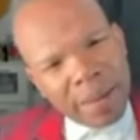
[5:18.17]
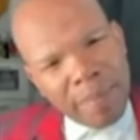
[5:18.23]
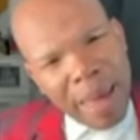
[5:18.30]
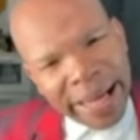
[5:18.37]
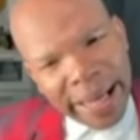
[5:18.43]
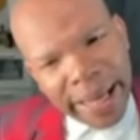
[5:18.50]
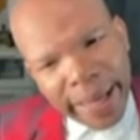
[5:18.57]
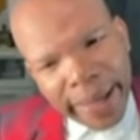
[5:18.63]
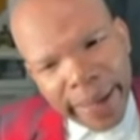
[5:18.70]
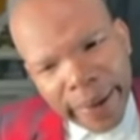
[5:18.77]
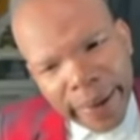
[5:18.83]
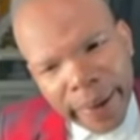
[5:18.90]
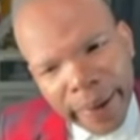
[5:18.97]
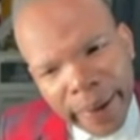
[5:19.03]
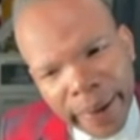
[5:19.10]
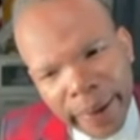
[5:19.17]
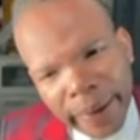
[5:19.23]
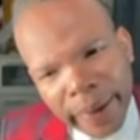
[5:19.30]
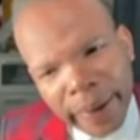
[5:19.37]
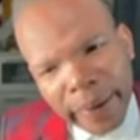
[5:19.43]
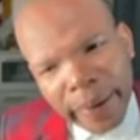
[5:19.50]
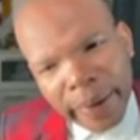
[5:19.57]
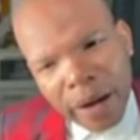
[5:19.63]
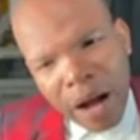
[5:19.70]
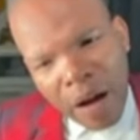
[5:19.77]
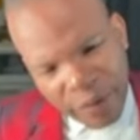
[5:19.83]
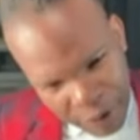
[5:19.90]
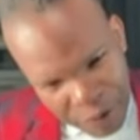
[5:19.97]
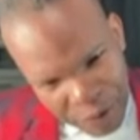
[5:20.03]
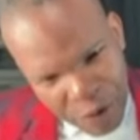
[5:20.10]
the belly
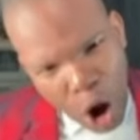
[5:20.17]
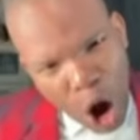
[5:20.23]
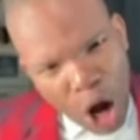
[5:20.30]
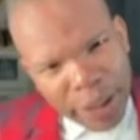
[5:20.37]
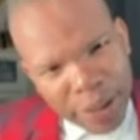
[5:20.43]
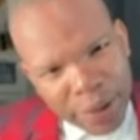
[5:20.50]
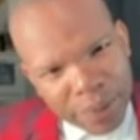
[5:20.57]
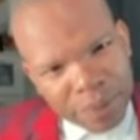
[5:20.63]
of the fraud.